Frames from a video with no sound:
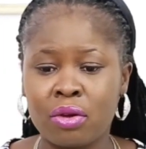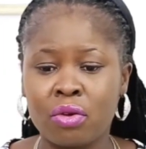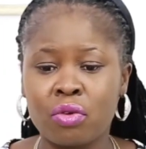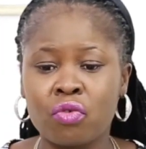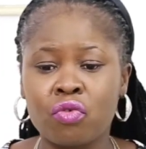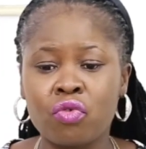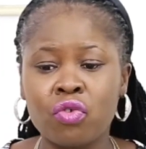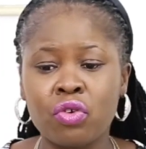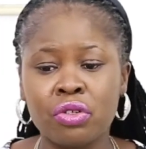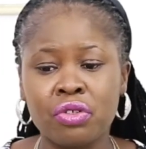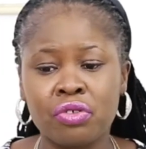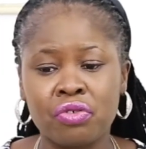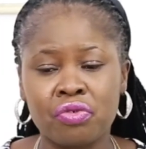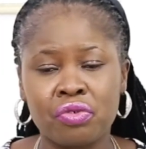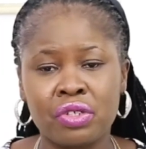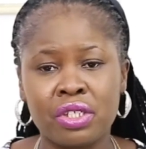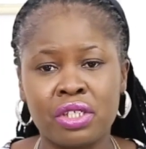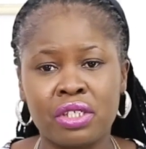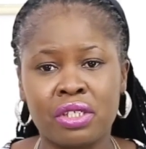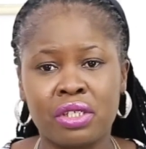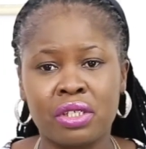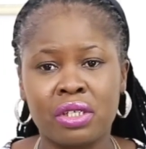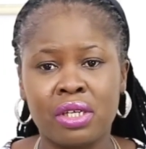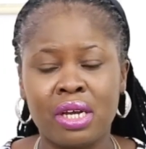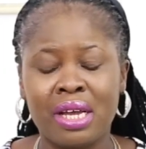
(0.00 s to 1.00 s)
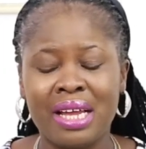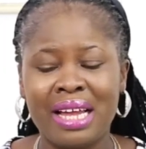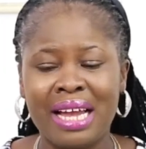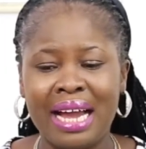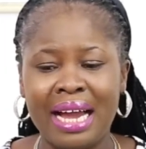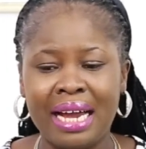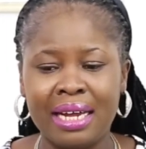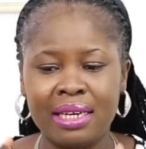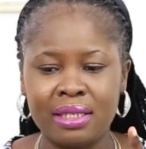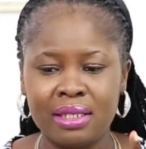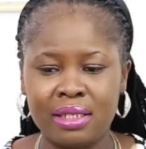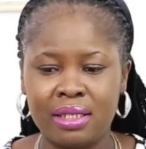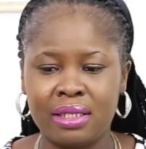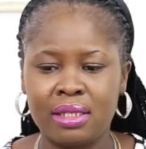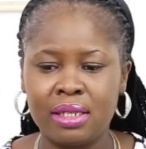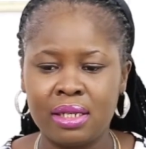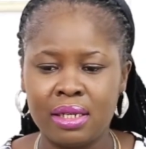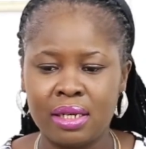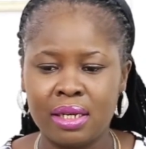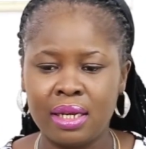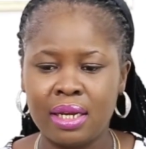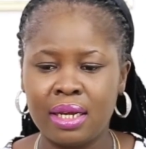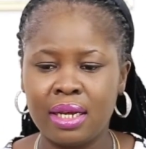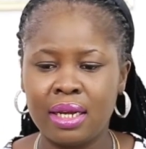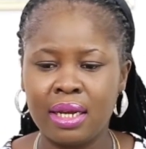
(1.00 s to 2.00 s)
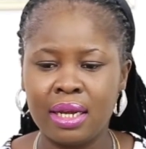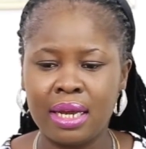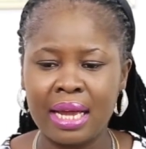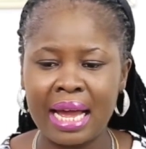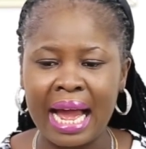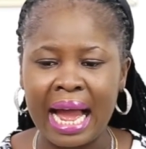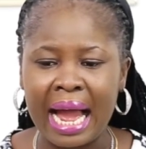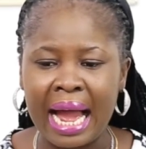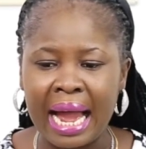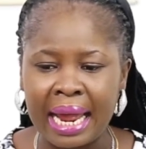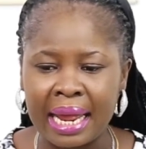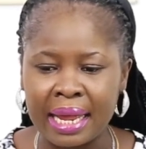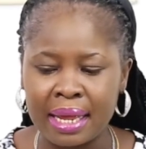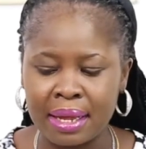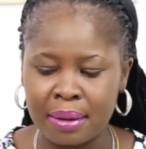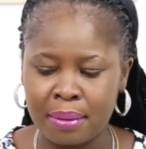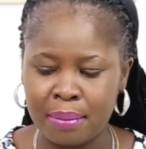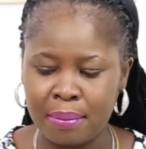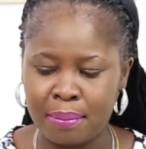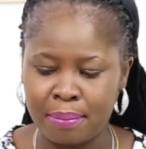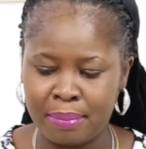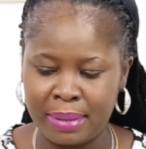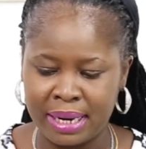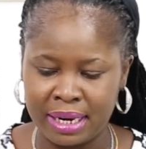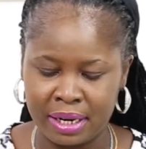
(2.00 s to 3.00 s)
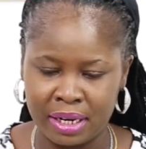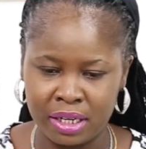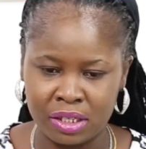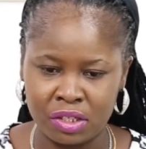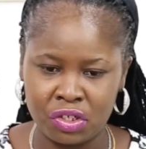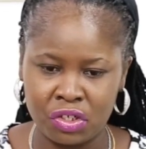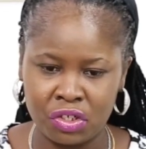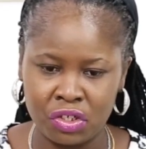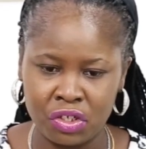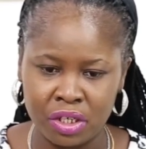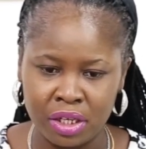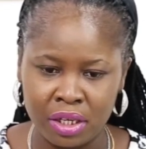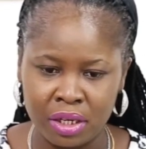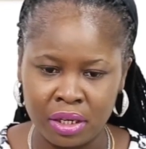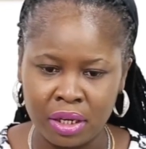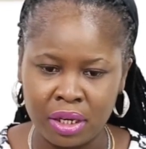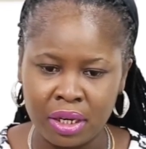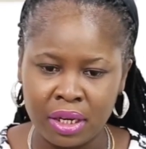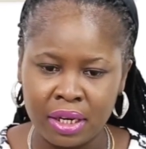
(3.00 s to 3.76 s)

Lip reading: growth rate and a high market share.